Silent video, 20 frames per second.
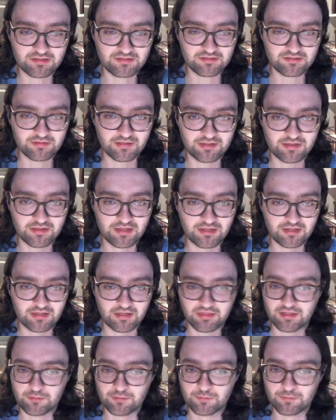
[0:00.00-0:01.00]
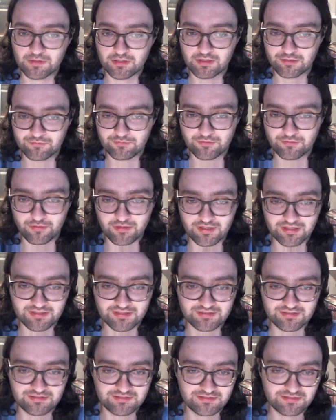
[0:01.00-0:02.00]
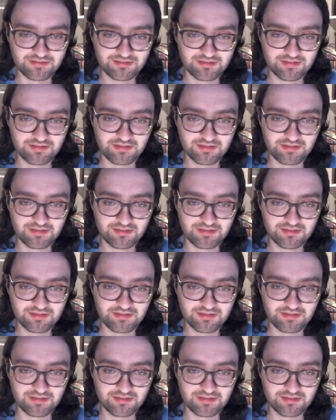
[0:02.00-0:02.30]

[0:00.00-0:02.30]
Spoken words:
So I think we'll go for this,